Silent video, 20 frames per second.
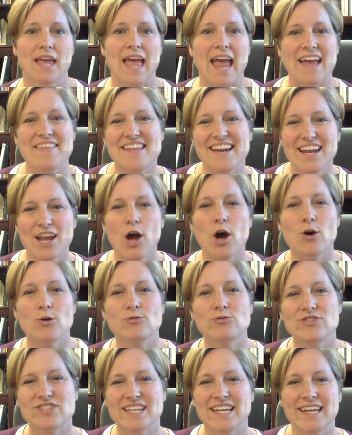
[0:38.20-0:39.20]
And then he
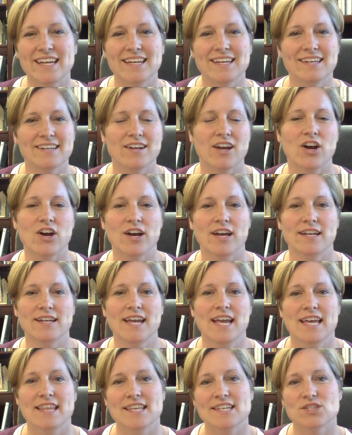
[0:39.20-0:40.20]
hones in on
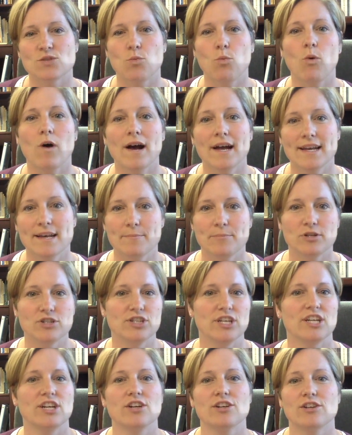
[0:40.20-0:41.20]
this one
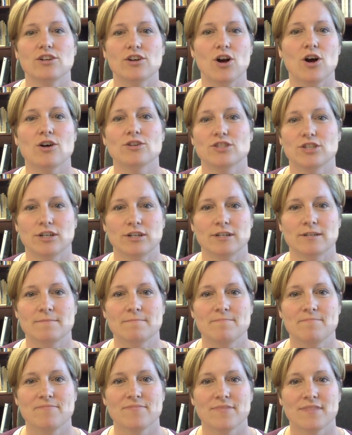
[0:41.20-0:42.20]
particular altar
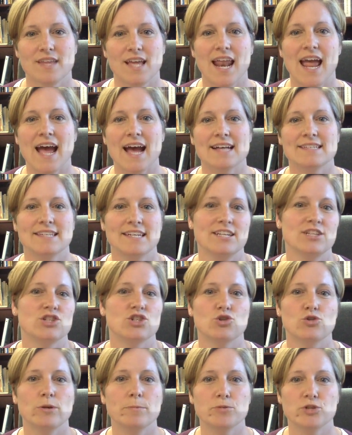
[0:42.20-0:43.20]
that has an
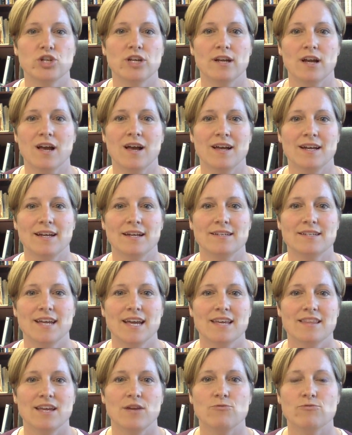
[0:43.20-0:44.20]
inscription on it
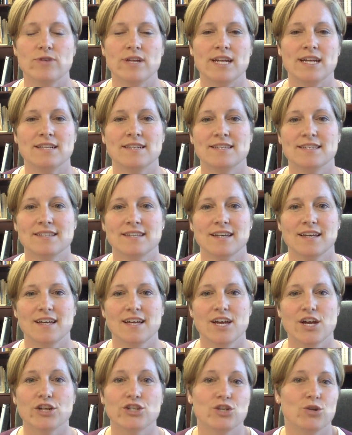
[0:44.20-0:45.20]
that reads,
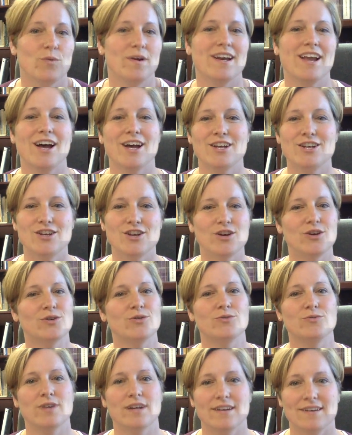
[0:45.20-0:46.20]
"To an
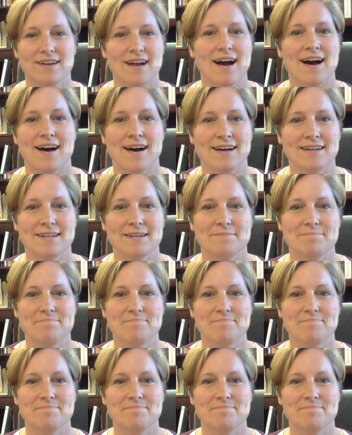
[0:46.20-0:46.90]
unknown God."